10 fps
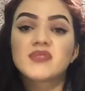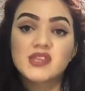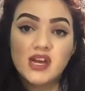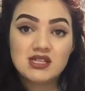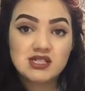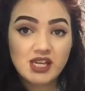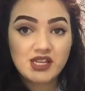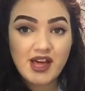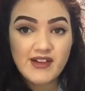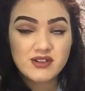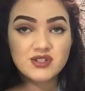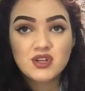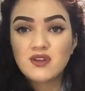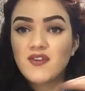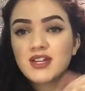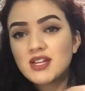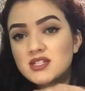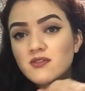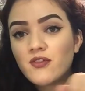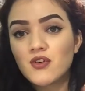That's $10, and you can find it at
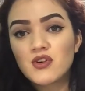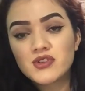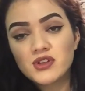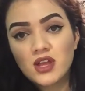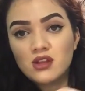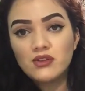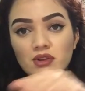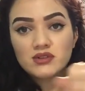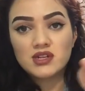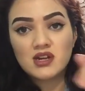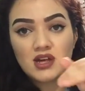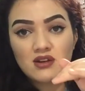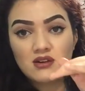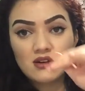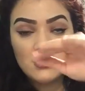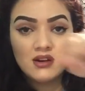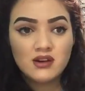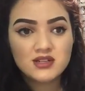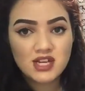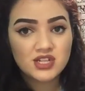Sephora, and they're like the little $10
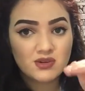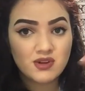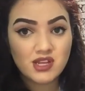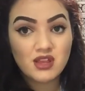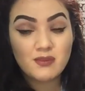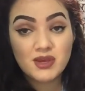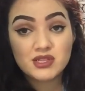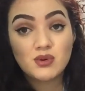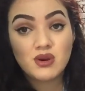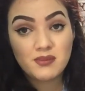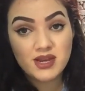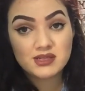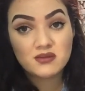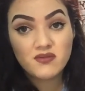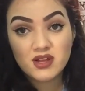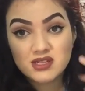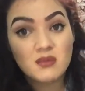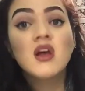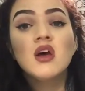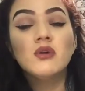section right there that makes you want to buy stuff all the time.
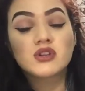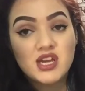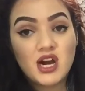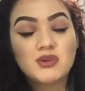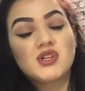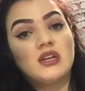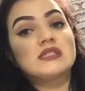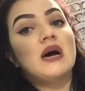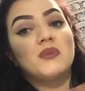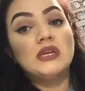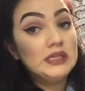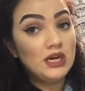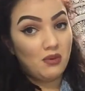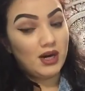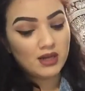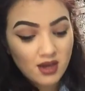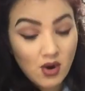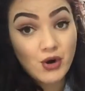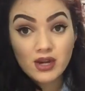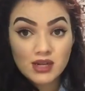So check me out, but you gotta like stop and be like, oh, I don't want it.
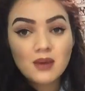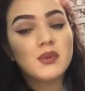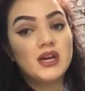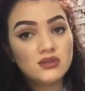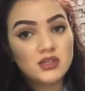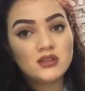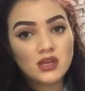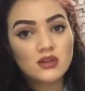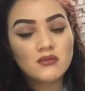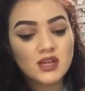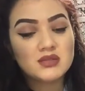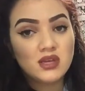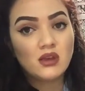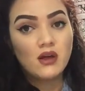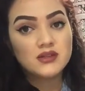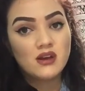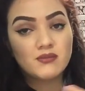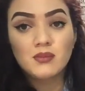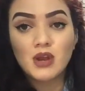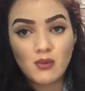Oh, I don't need it, but I do need it. Like, you know, that's me like all the time.
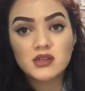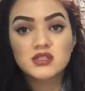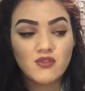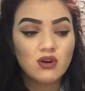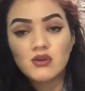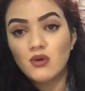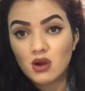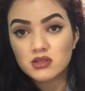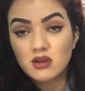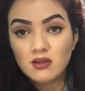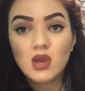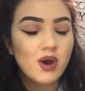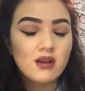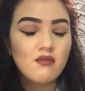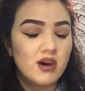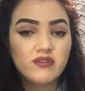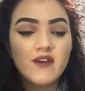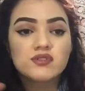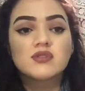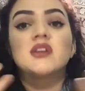And I wanted to support or Ulta. Like, why? Why do they have
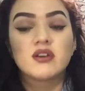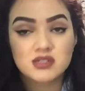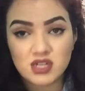those little $10